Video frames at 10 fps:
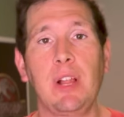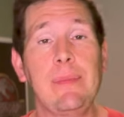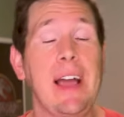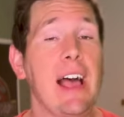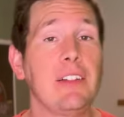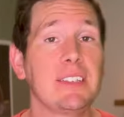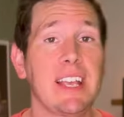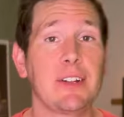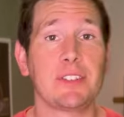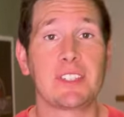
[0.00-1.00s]
played by
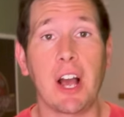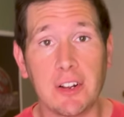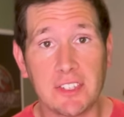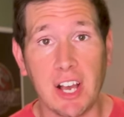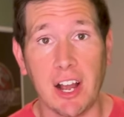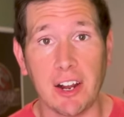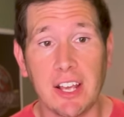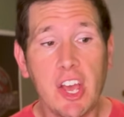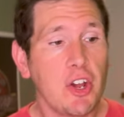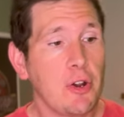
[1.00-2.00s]
Alexander Skarsgård,
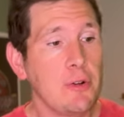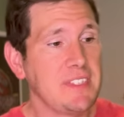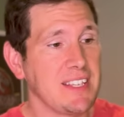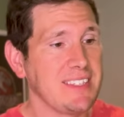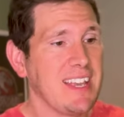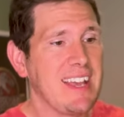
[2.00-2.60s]
who's this